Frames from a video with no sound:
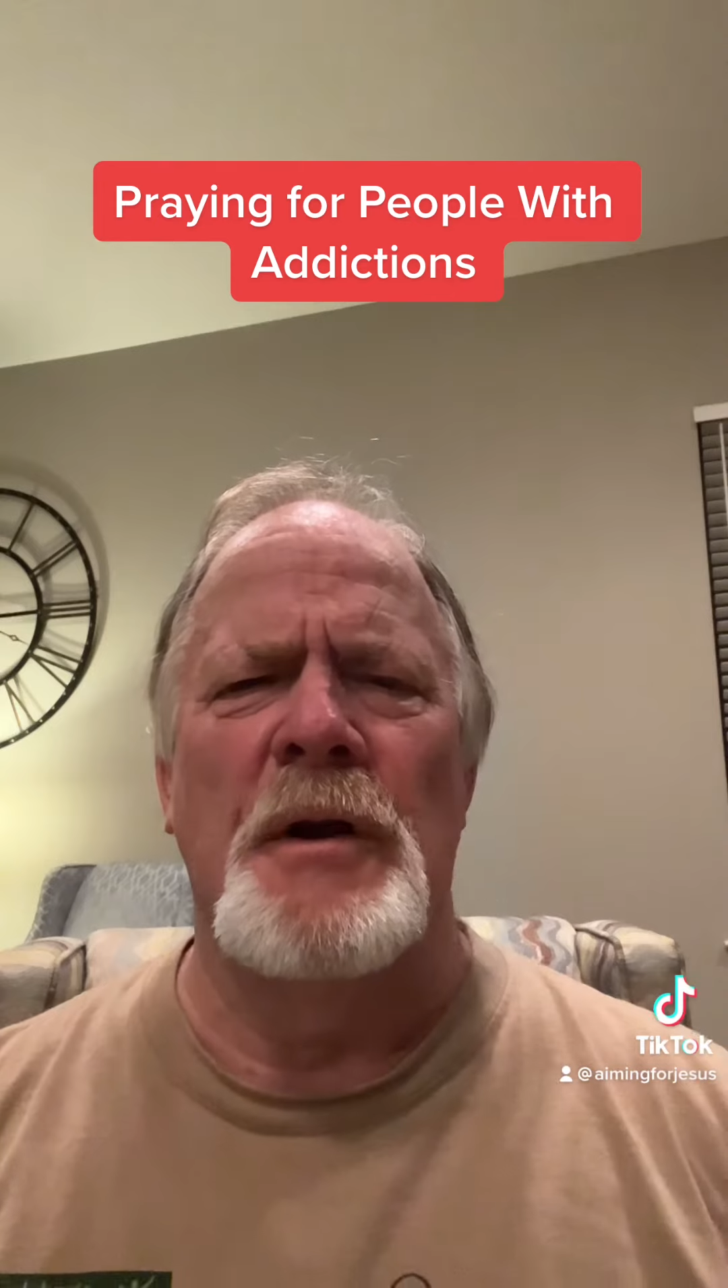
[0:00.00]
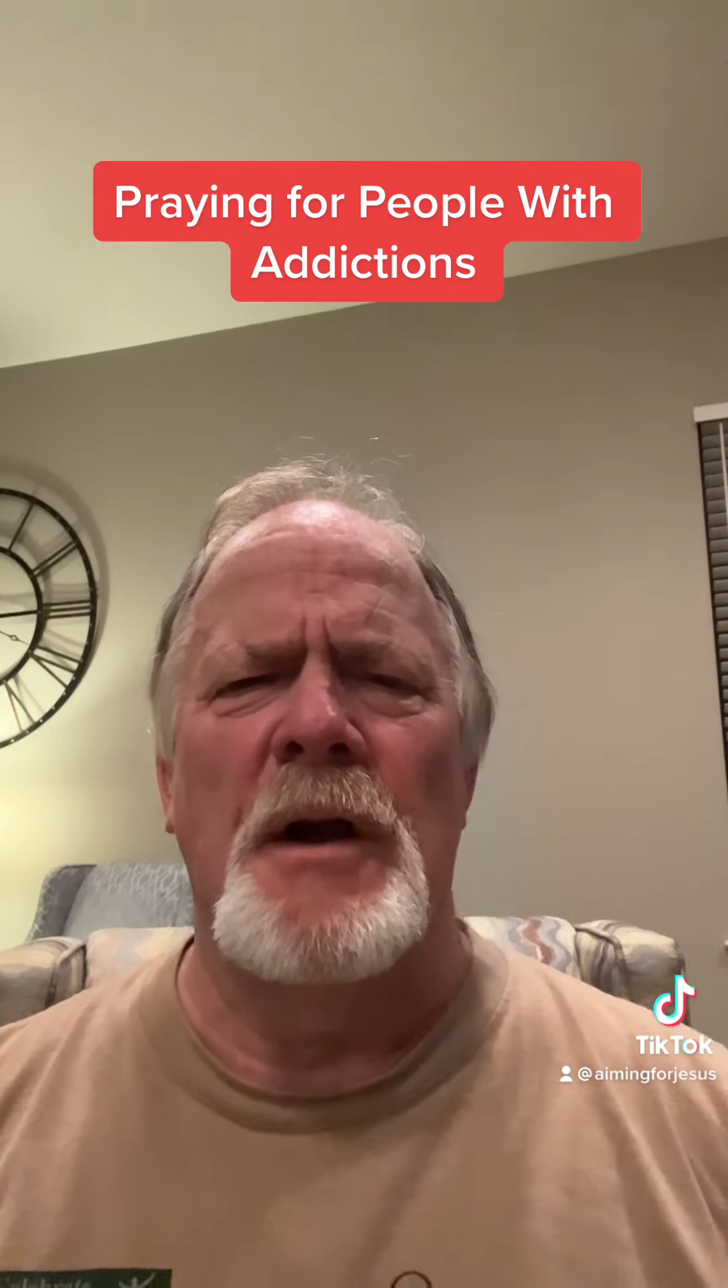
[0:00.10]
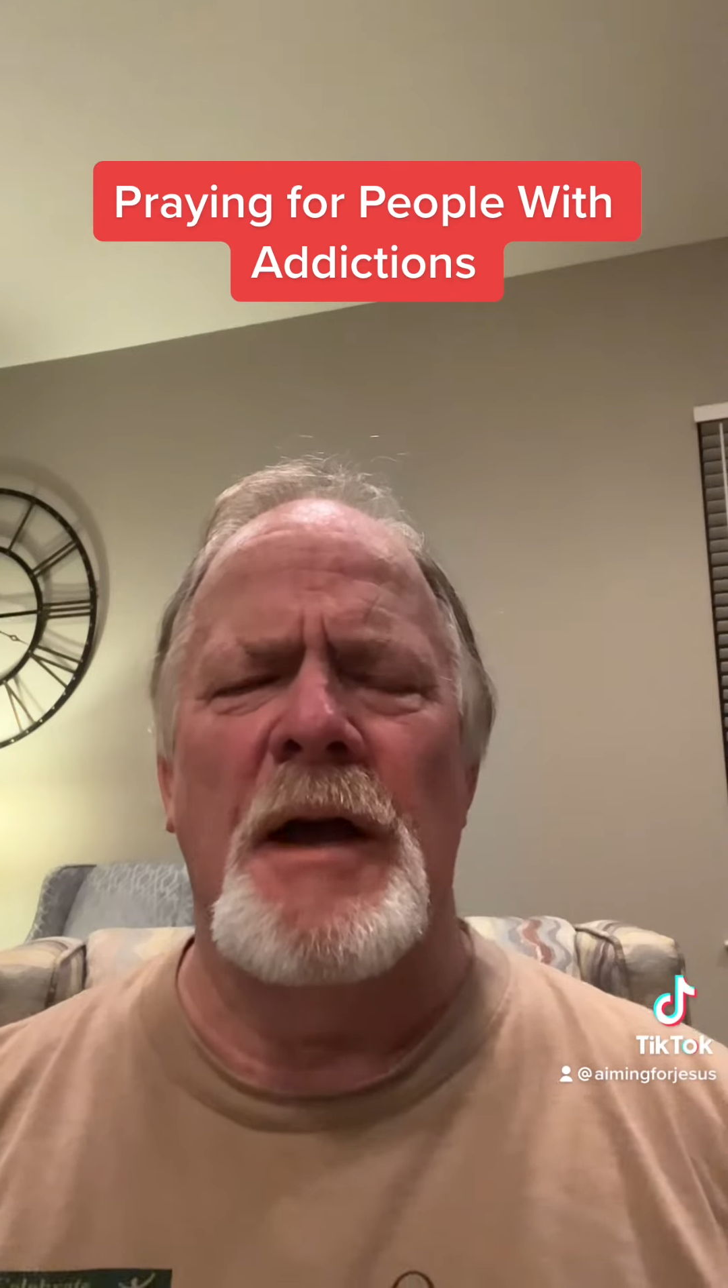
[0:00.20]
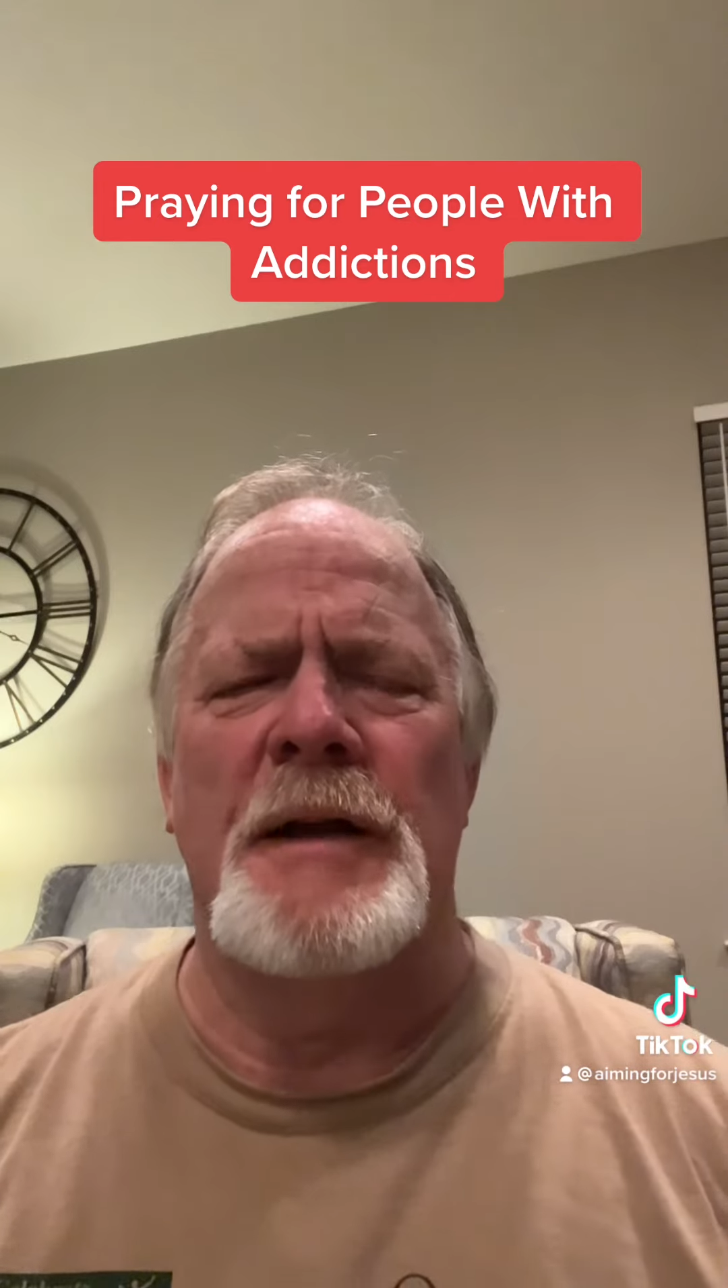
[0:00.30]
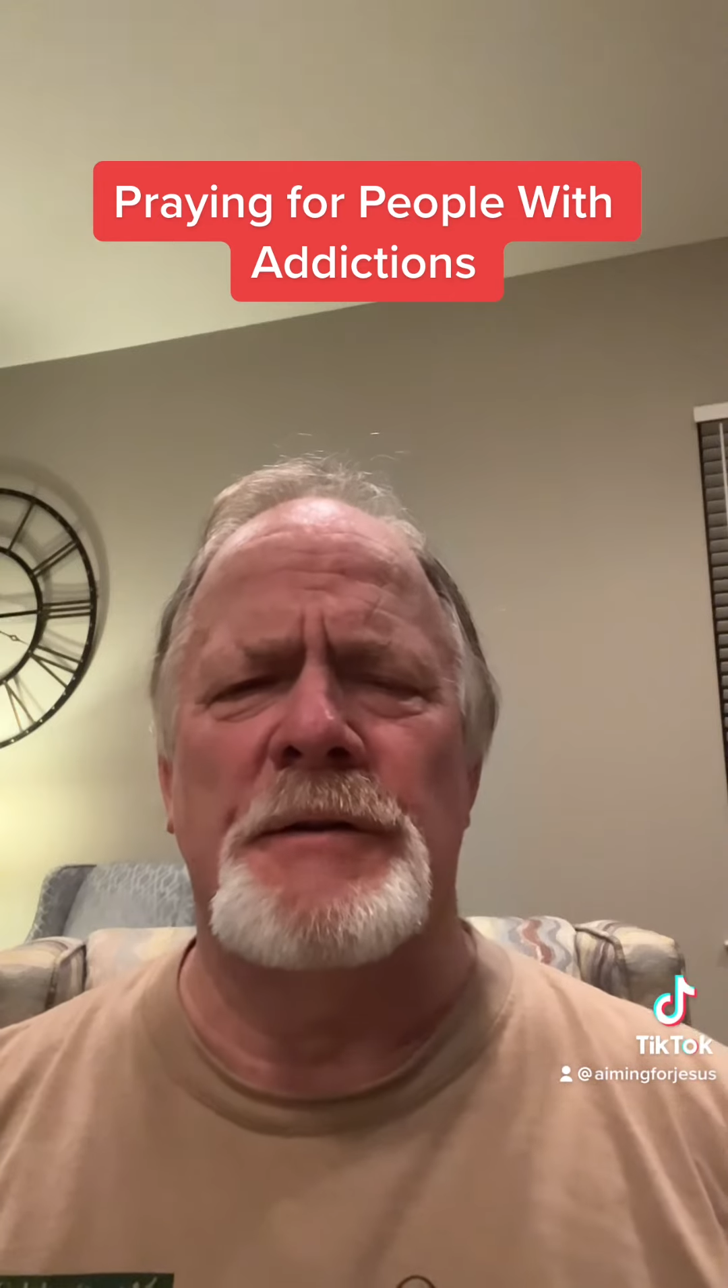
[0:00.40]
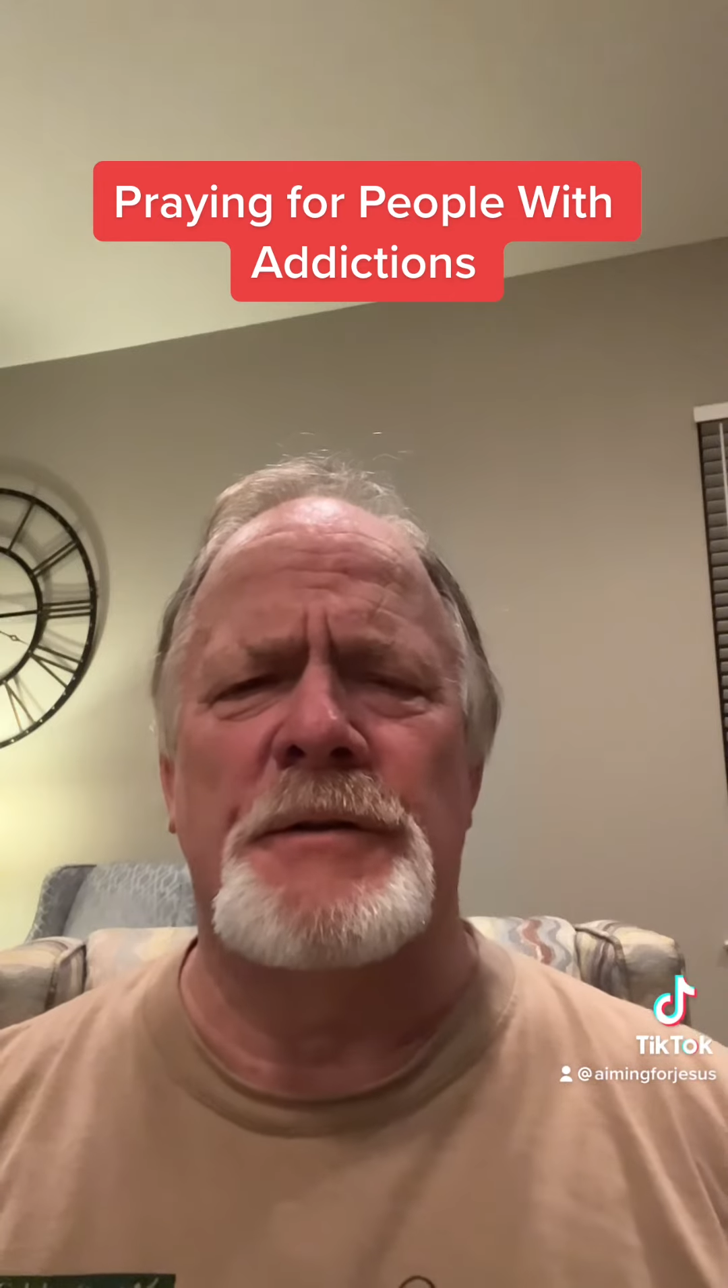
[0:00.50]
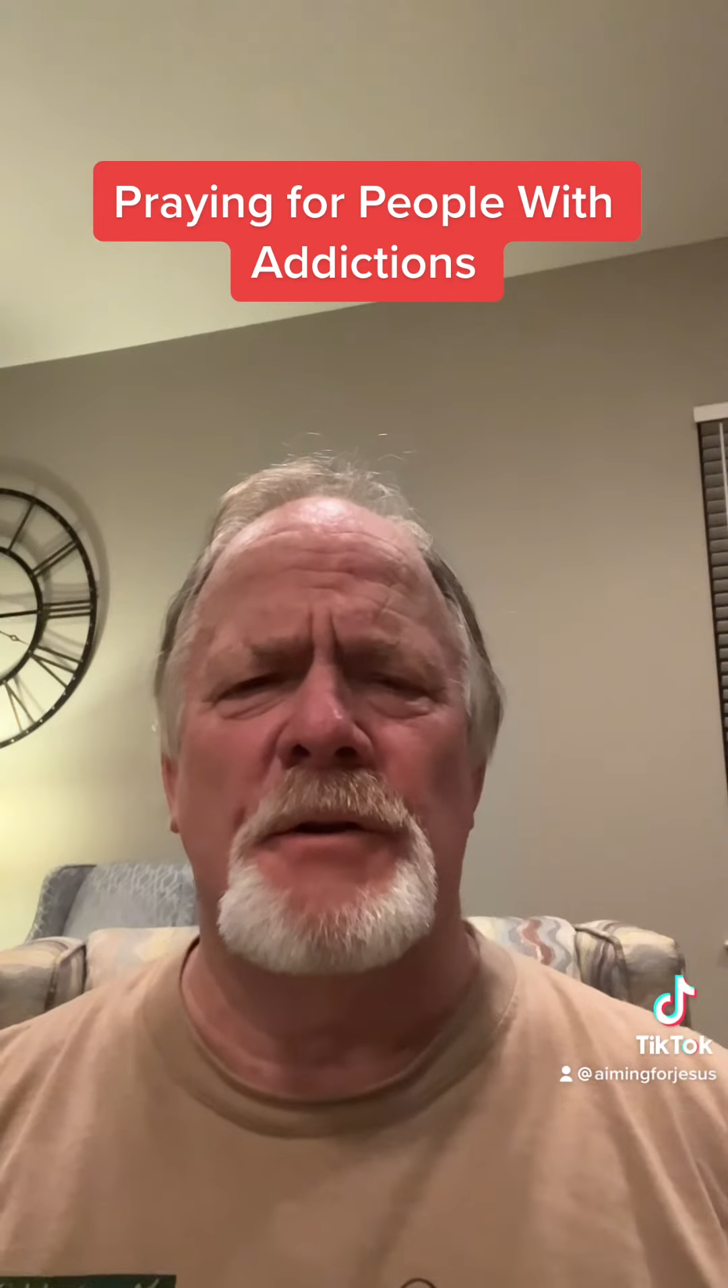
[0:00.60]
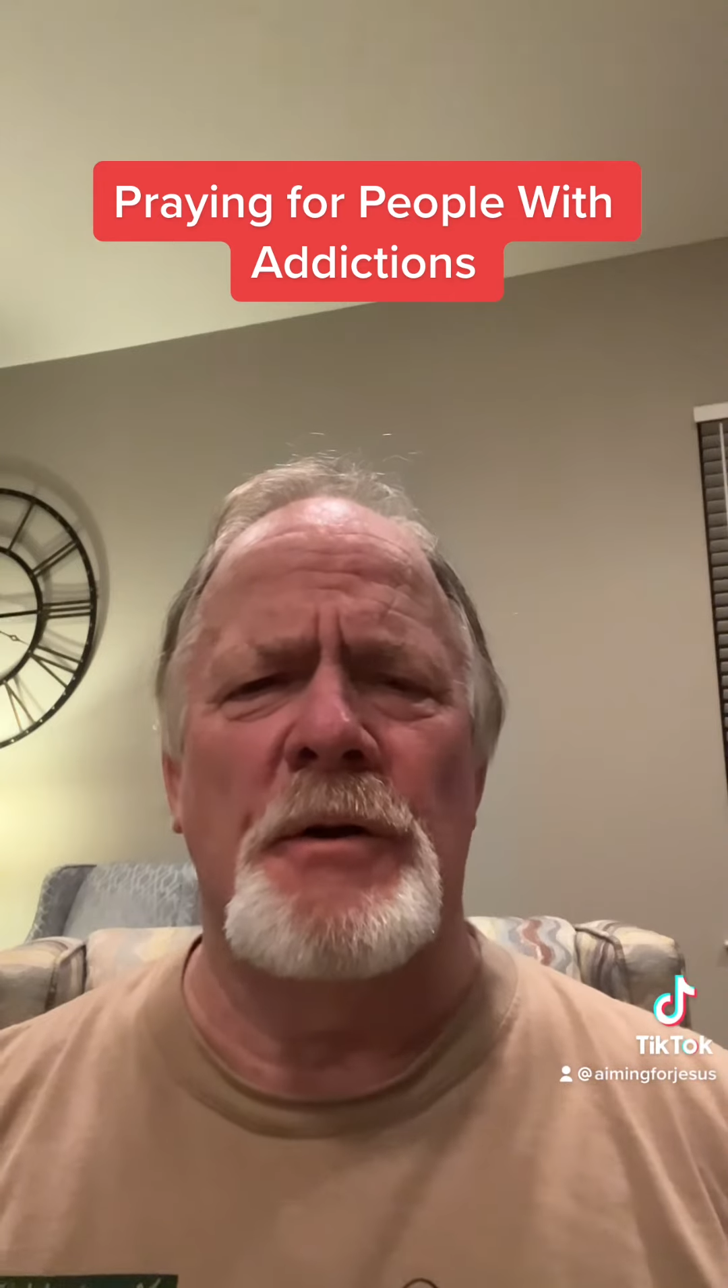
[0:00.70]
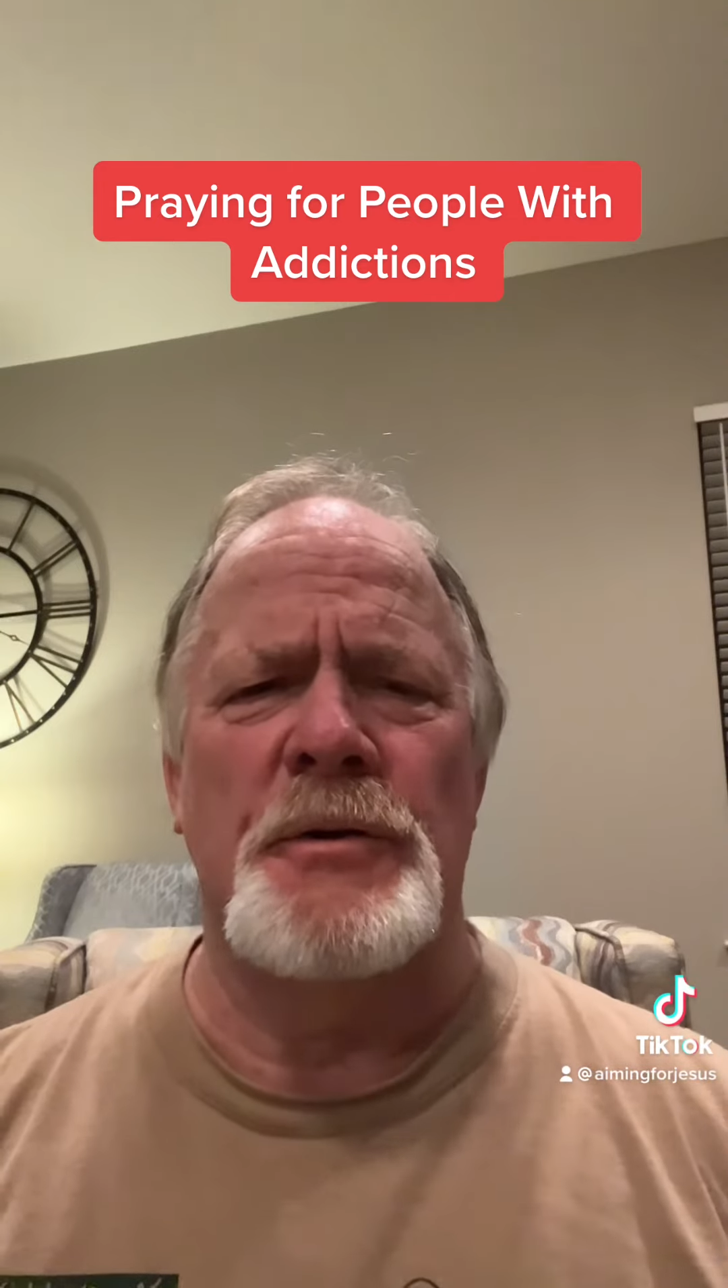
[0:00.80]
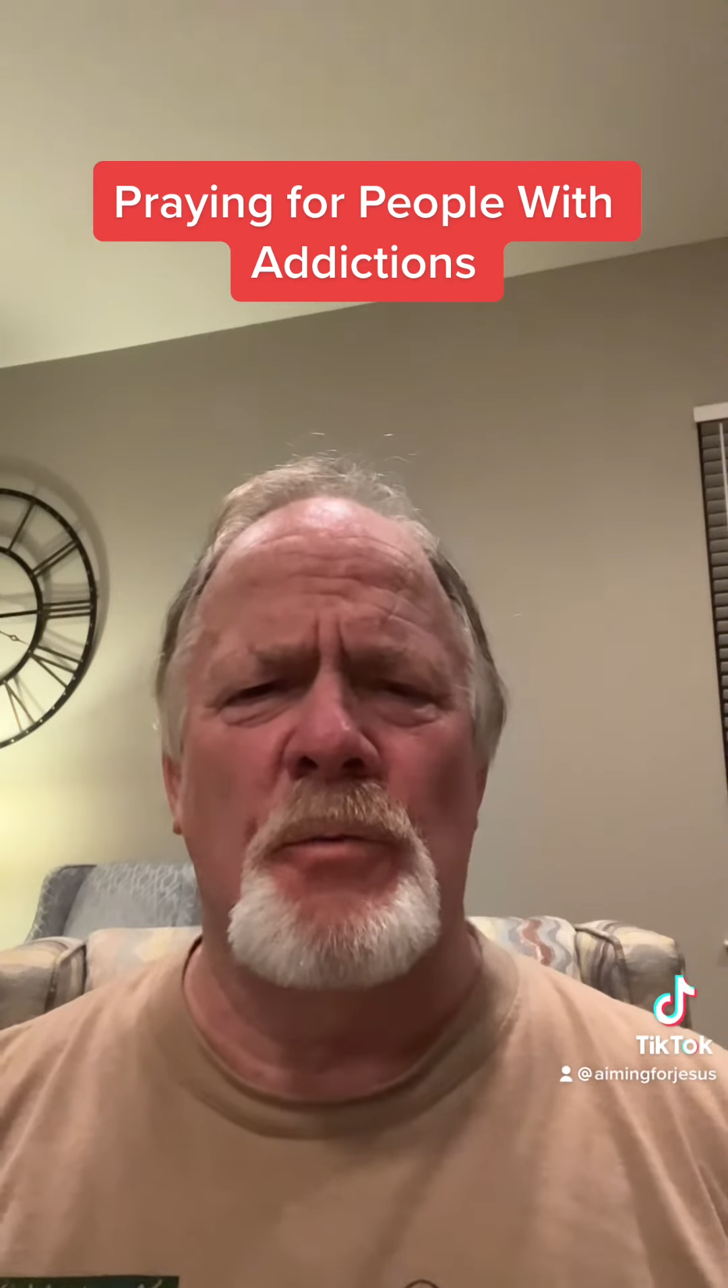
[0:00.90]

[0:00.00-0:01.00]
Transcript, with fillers: As such,